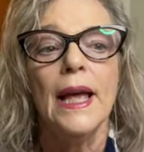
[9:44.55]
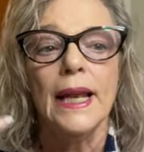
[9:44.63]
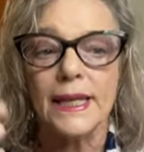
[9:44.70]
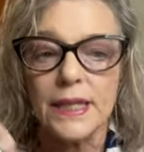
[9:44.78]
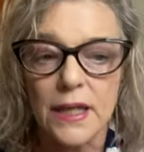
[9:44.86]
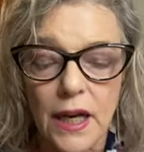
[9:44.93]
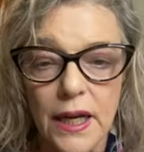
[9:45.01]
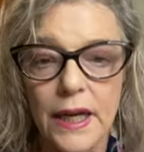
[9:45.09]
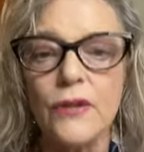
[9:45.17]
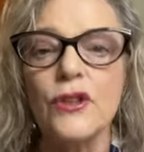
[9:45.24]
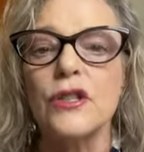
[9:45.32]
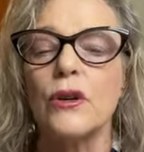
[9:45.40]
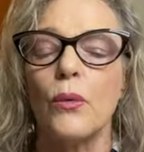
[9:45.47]
Let's clear
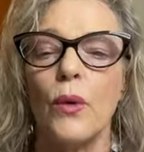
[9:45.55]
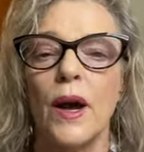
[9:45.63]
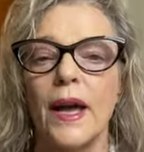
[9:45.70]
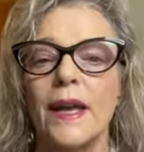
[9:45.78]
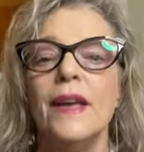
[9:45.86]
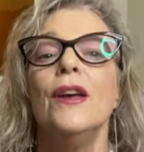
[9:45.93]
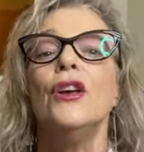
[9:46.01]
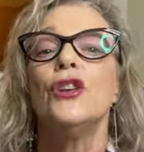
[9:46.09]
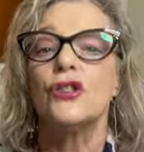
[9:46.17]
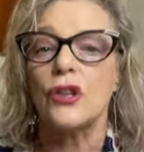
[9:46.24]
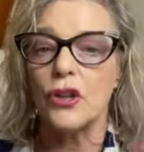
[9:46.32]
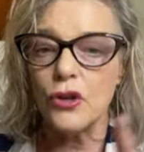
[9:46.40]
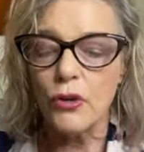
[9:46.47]
this away
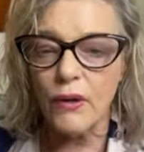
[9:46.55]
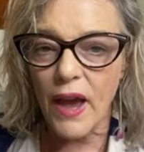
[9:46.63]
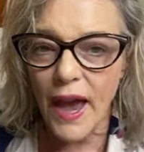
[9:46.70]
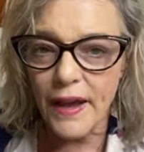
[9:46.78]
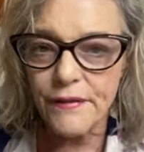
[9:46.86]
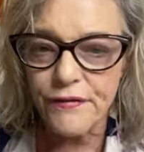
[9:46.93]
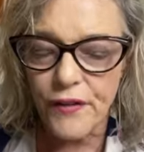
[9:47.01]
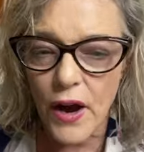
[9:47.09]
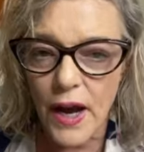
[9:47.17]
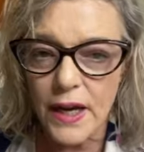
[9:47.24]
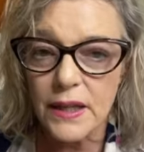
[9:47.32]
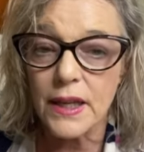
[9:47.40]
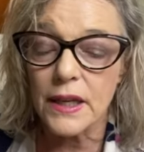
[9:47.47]
so that you can
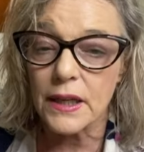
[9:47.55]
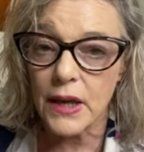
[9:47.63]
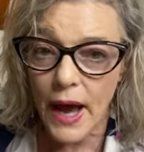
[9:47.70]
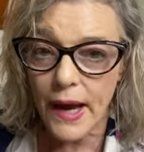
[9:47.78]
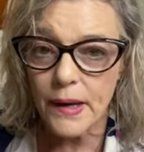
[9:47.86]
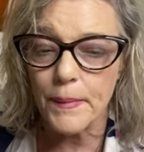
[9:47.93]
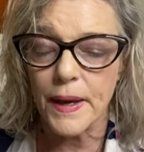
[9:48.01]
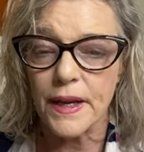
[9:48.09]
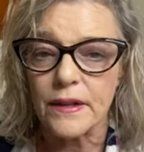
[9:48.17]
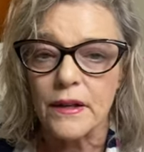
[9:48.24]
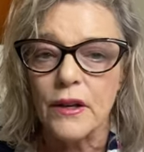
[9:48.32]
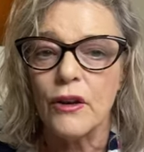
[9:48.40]
find the alignment